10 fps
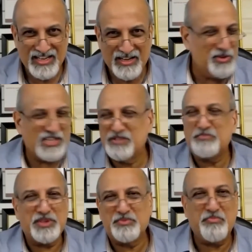We just
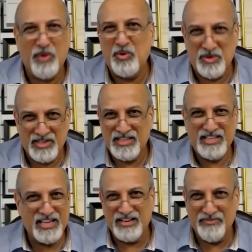postponed
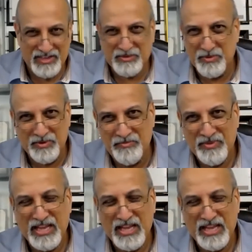the inevitable.